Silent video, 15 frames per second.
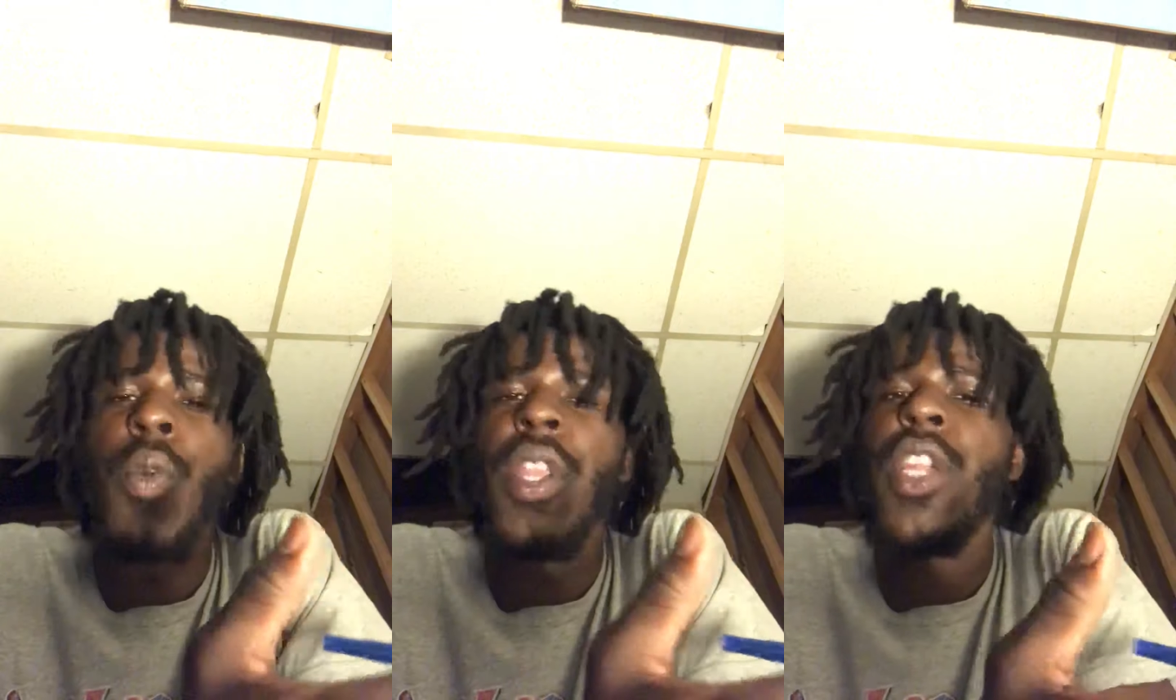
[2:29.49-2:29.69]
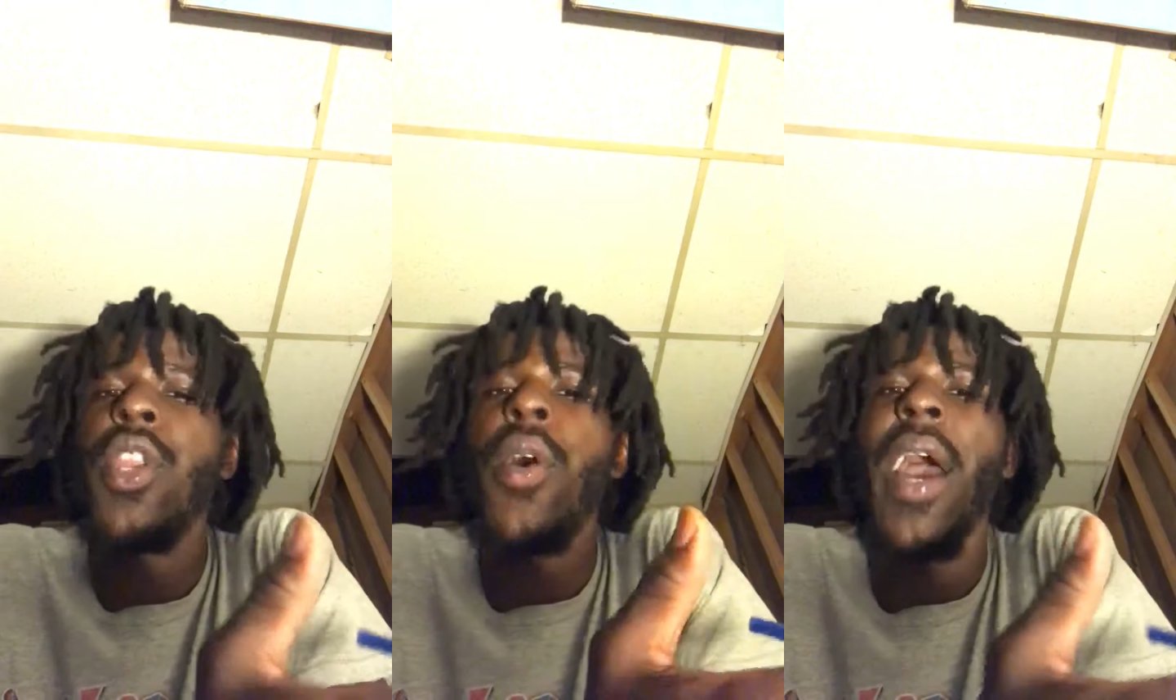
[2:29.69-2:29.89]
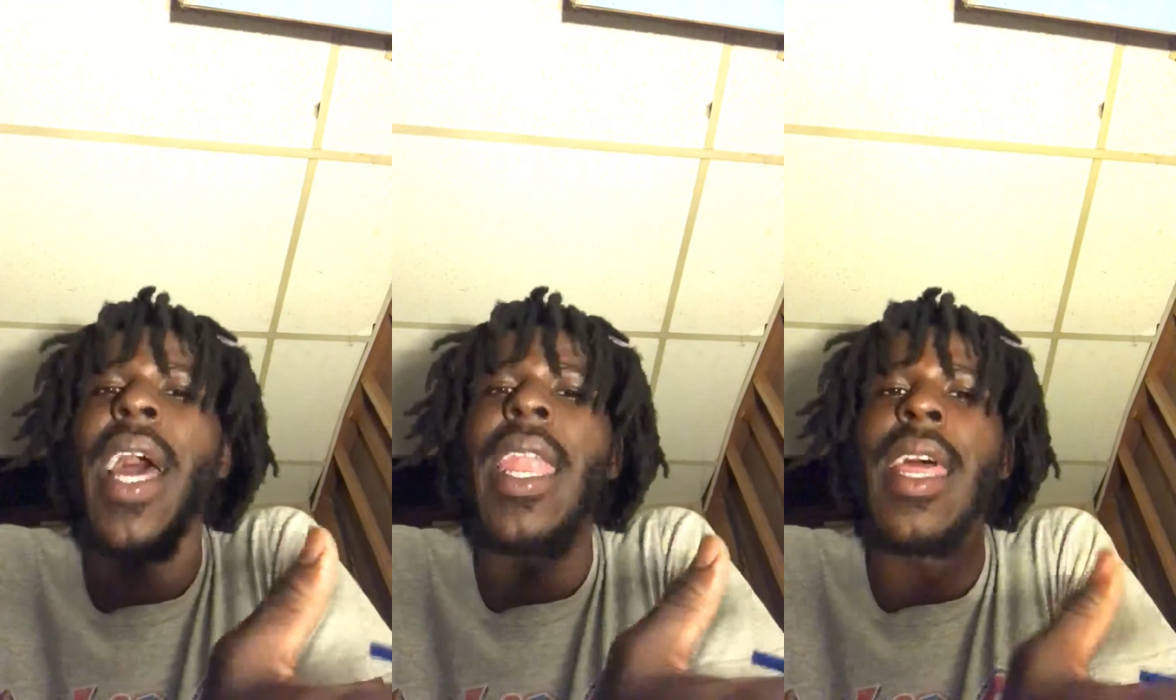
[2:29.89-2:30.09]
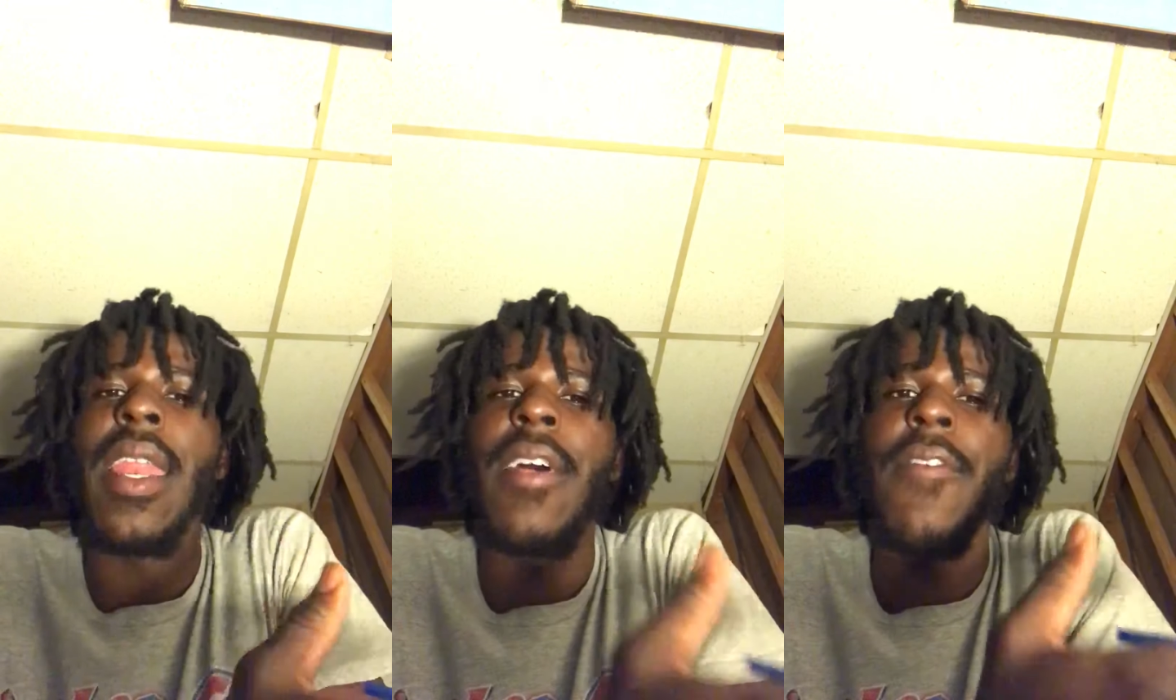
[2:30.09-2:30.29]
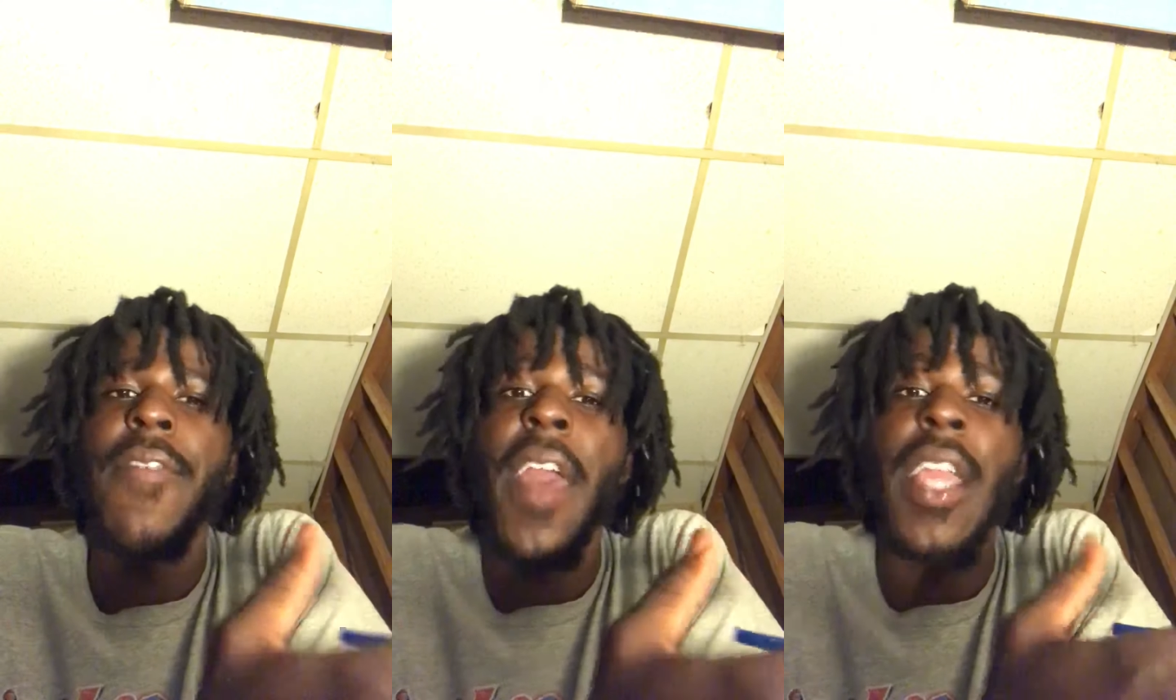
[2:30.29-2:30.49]
really know how that
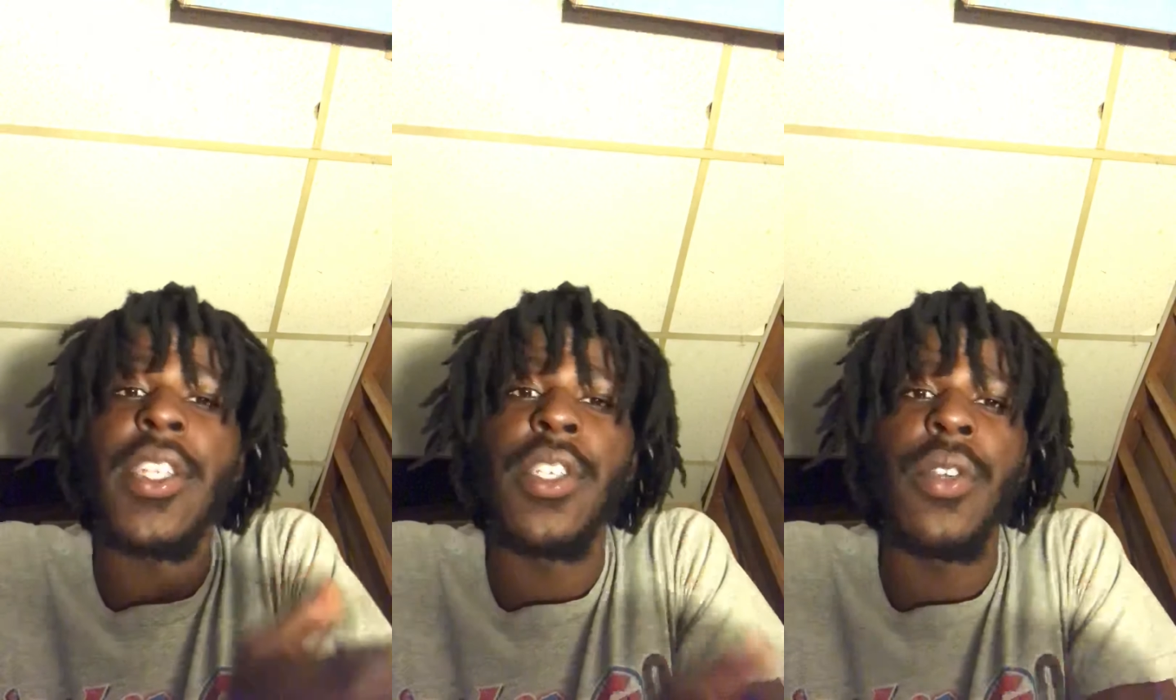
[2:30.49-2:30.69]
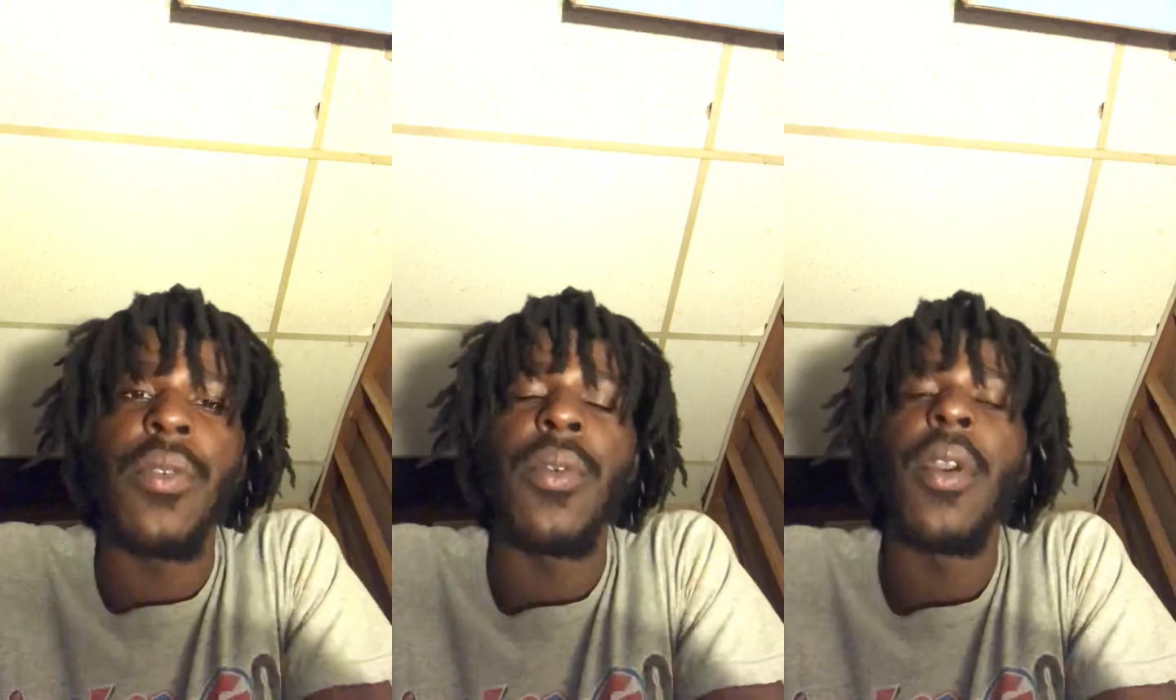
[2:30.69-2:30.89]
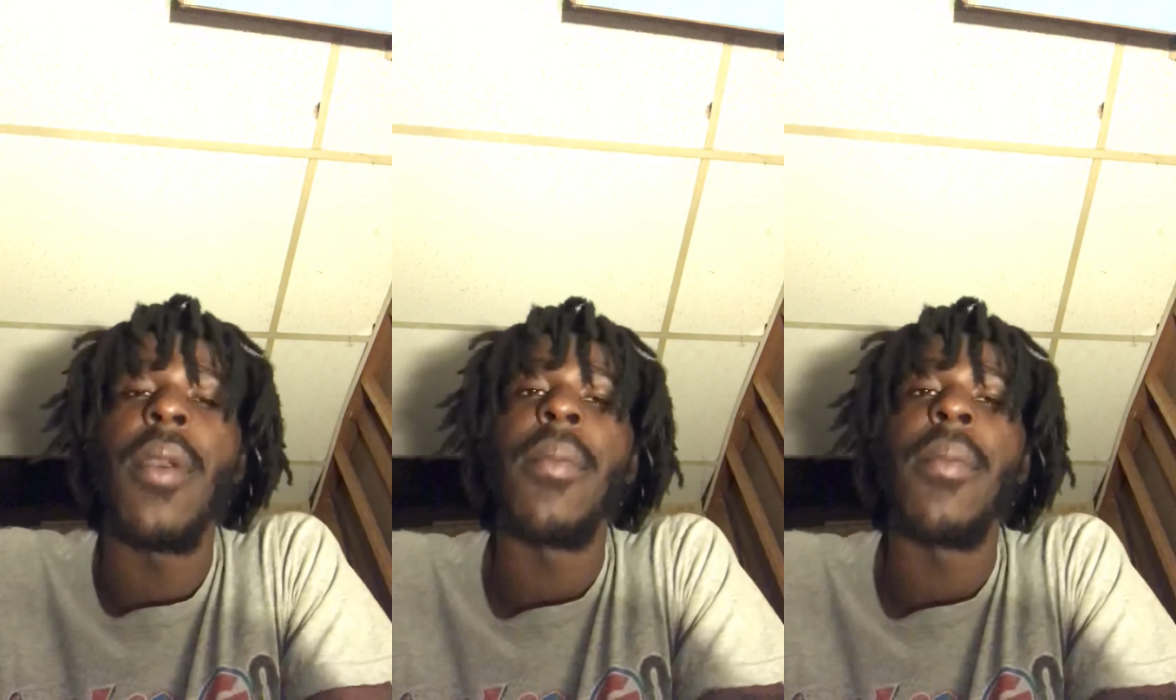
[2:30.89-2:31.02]
affects you